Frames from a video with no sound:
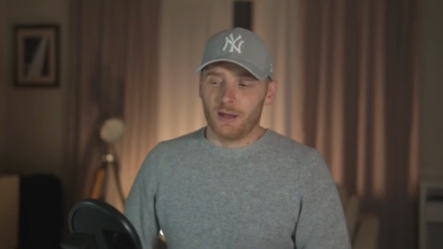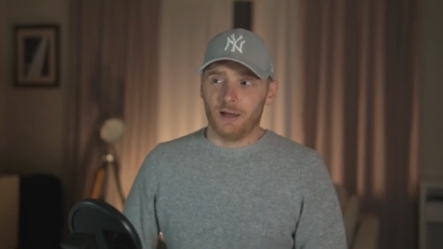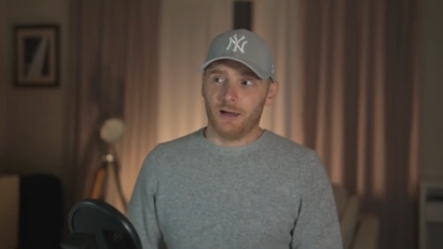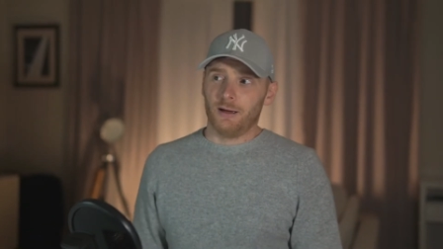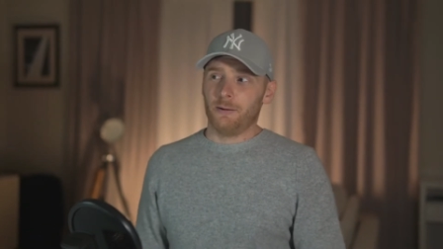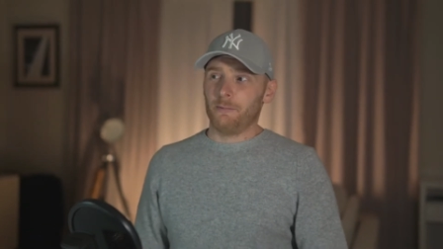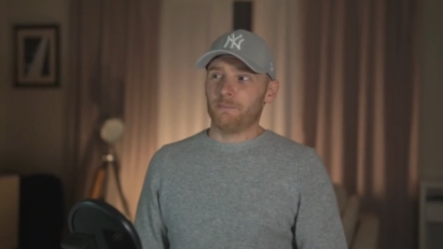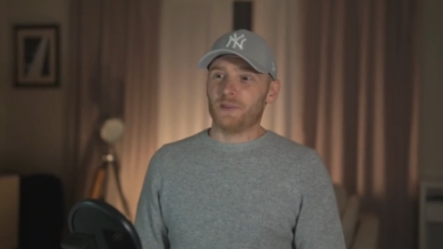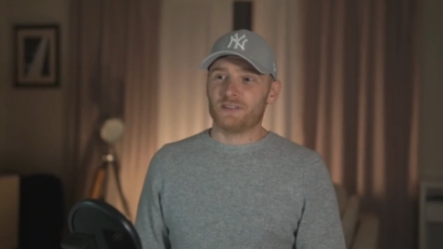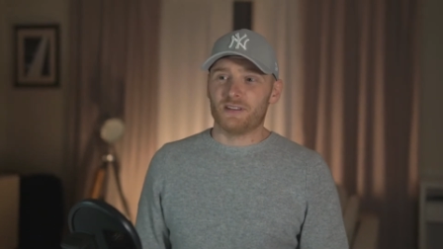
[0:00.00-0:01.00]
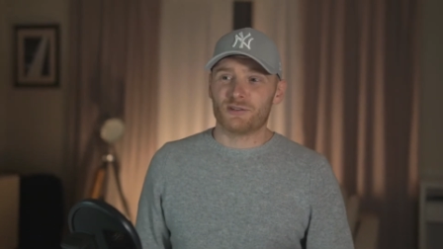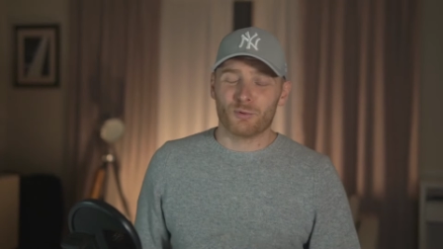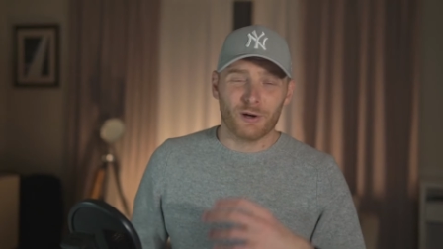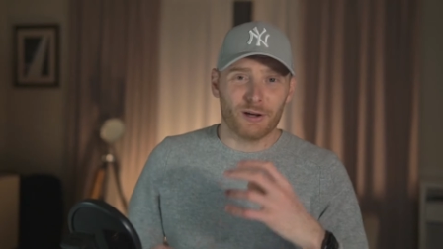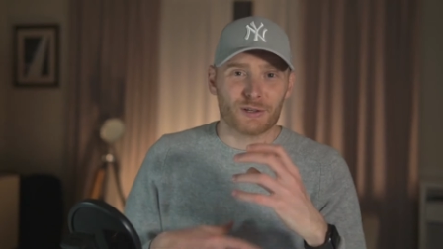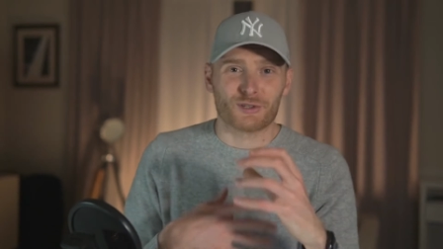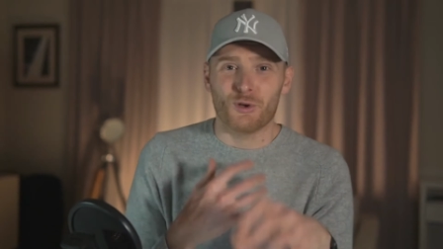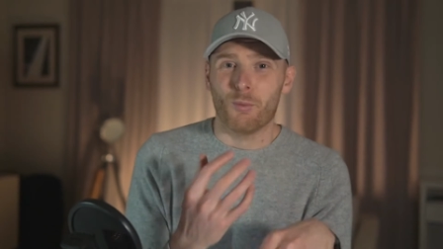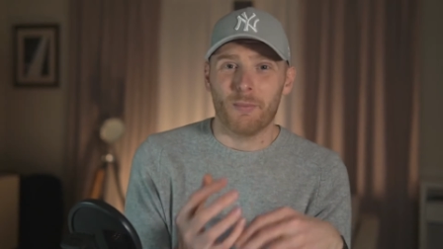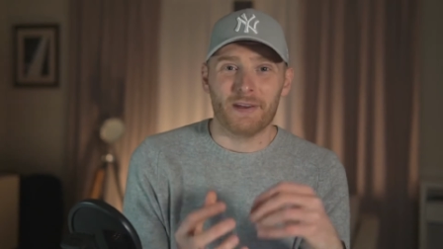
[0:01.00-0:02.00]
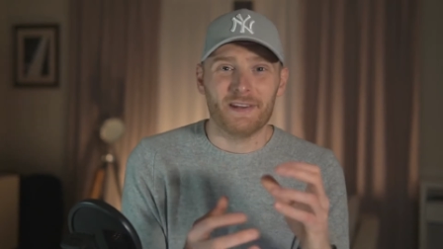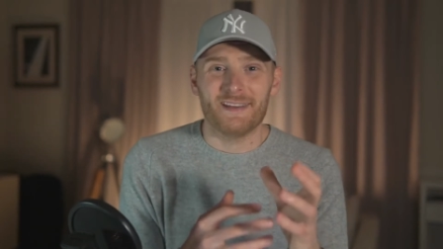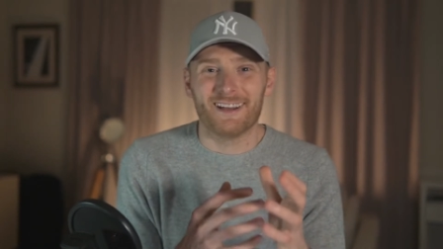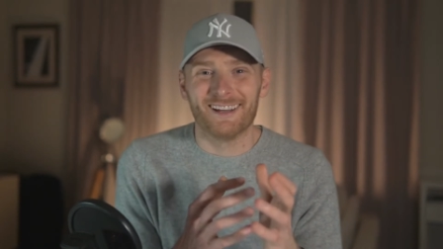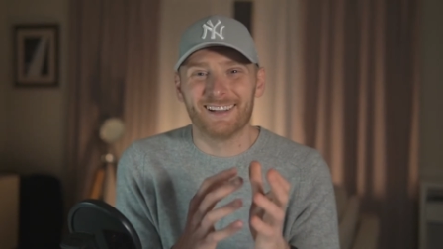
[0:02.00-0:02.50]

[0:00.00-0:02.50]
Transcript: Um, that's where so many